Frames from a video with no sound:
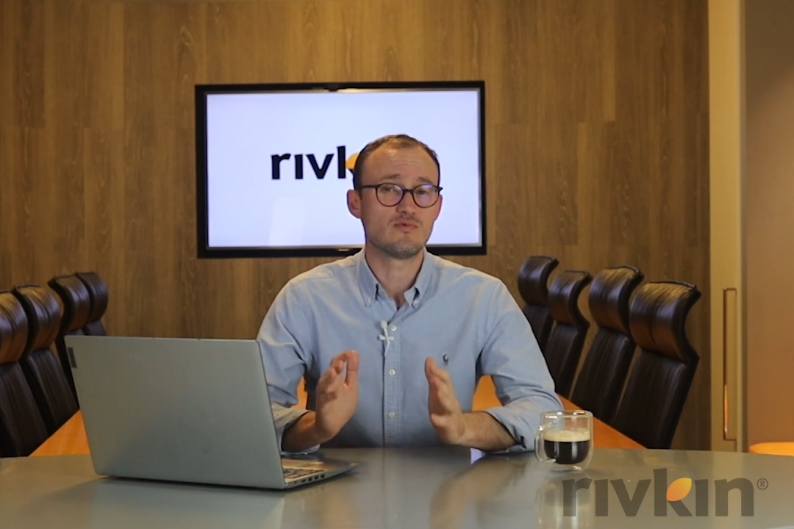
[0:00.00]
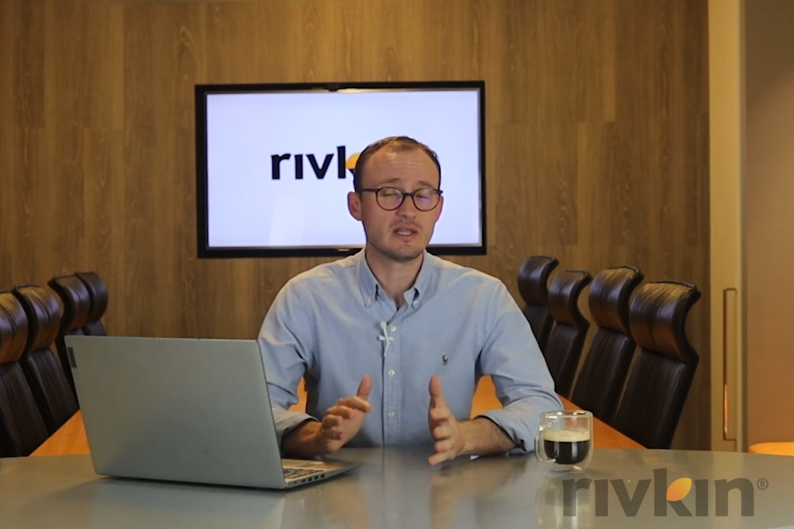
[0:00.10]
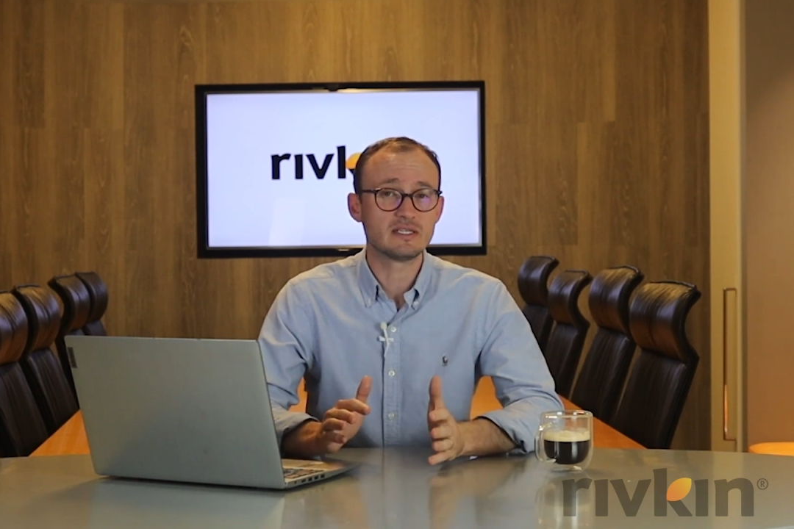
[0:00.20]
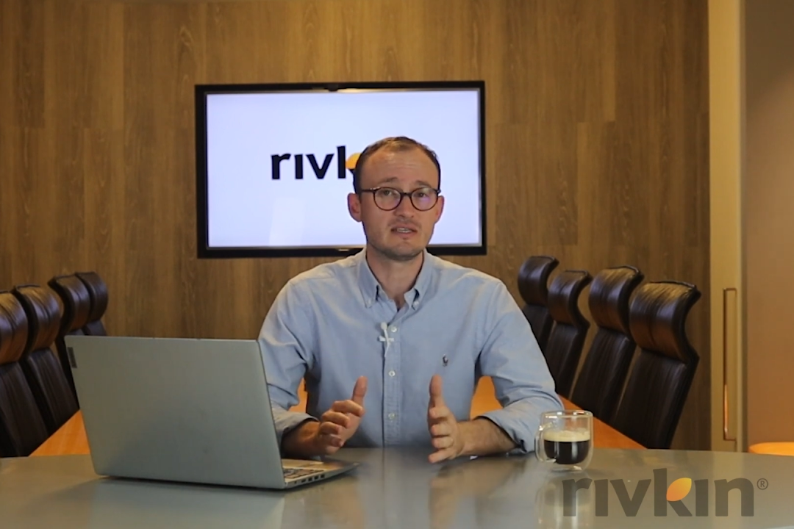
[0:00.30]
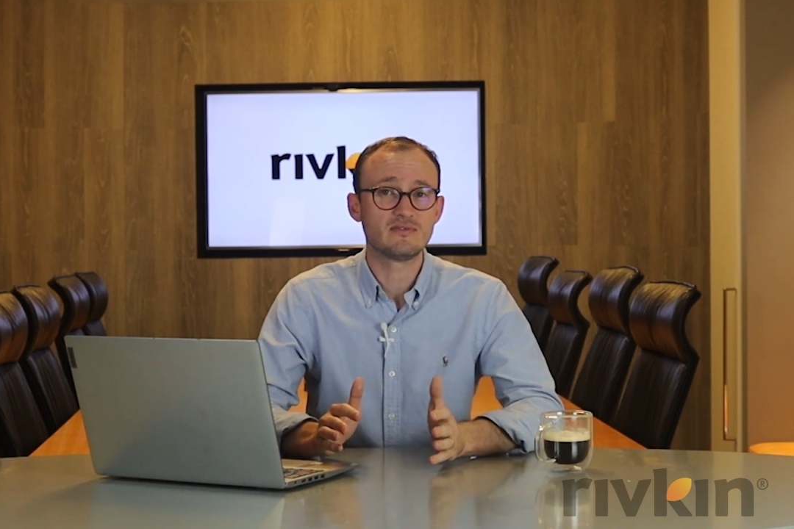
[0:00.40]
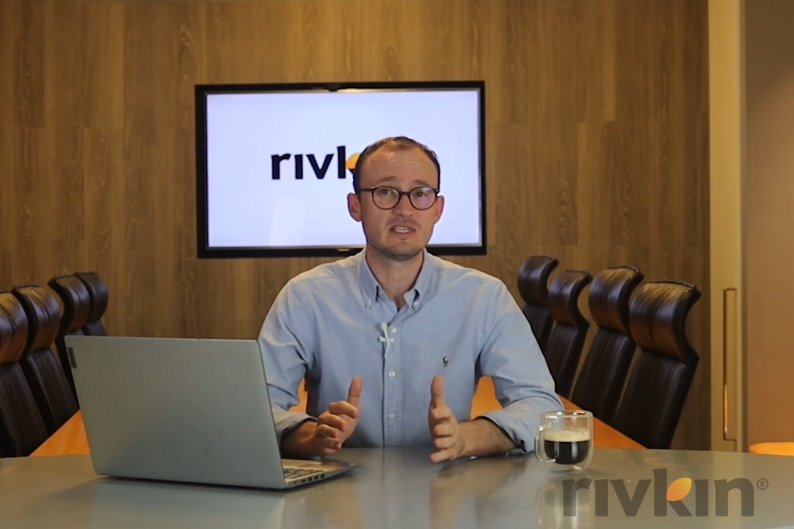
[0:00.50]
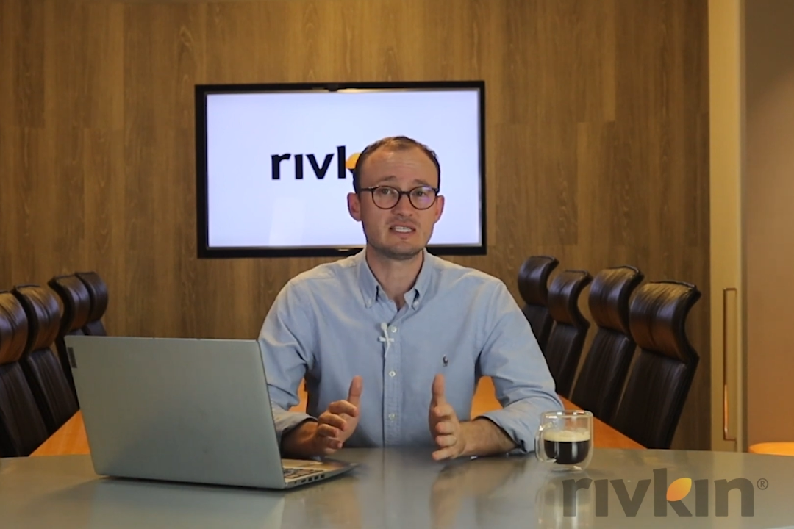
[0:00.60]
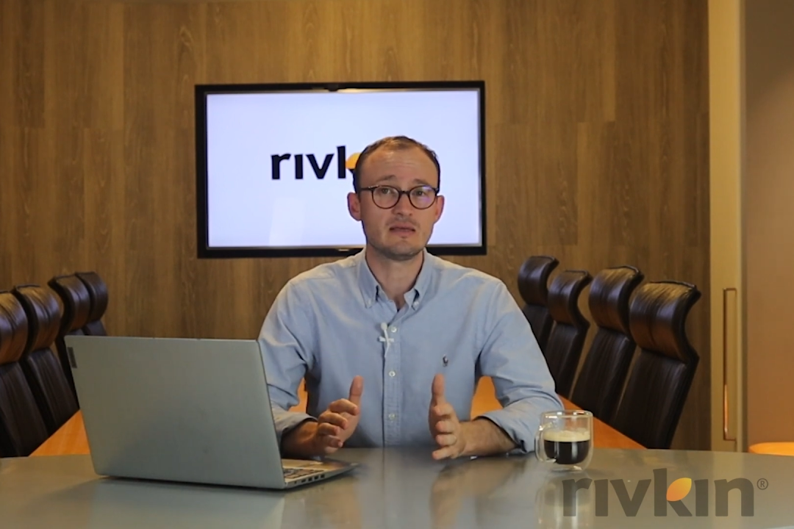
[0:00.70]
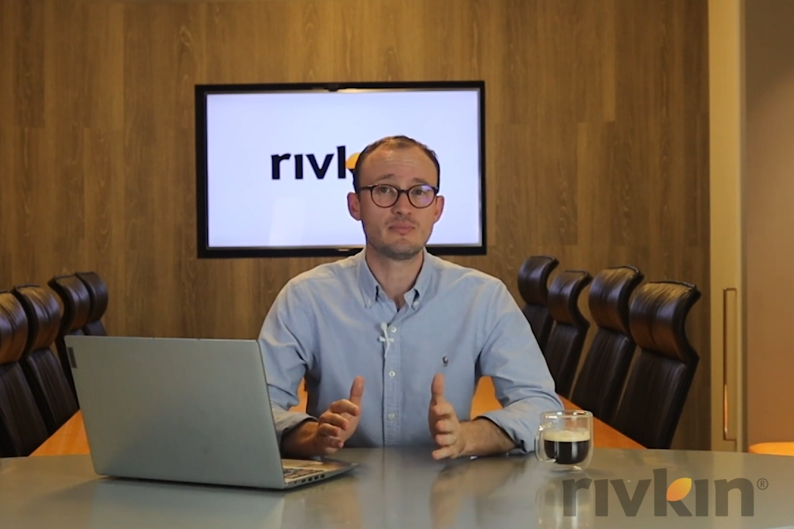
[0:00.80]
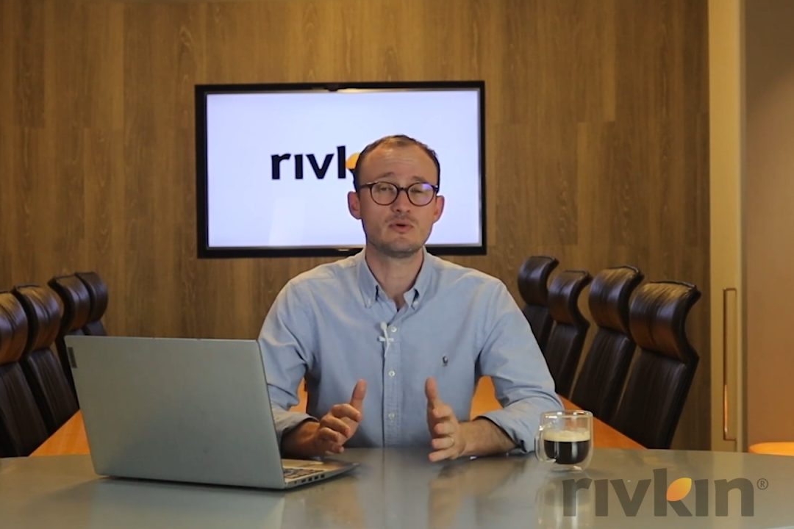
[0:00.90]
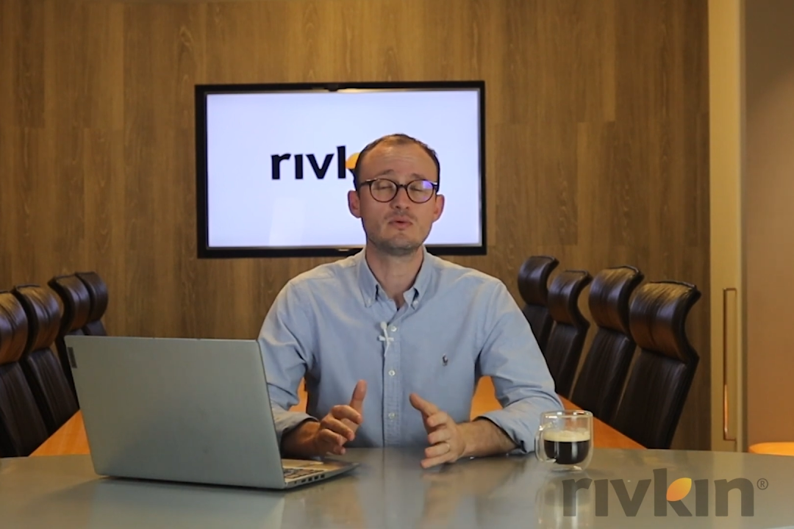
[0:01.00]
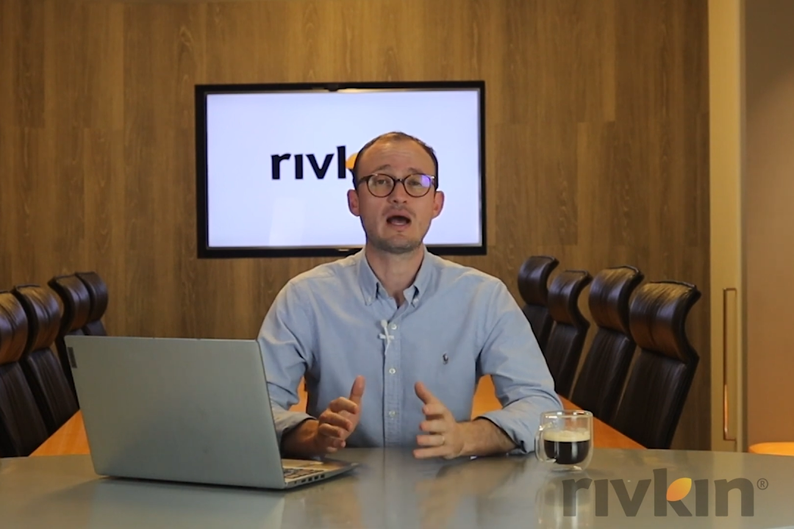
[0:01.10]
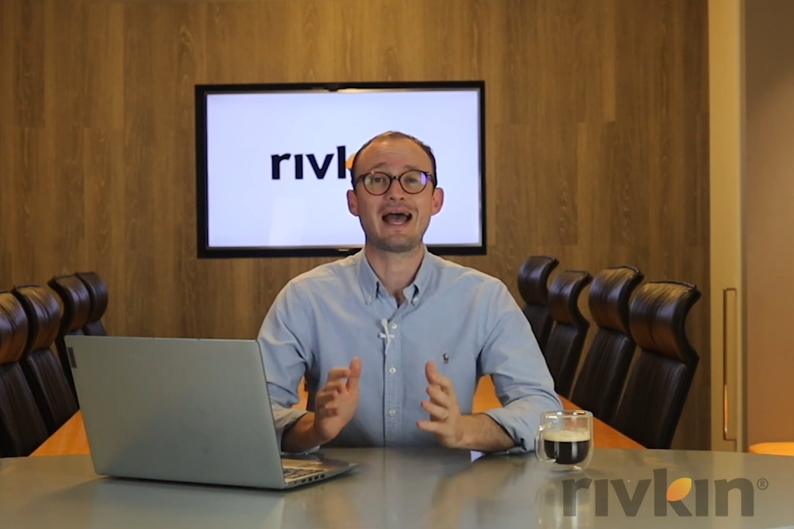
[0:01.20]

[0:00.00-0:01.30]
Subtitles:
relatively simple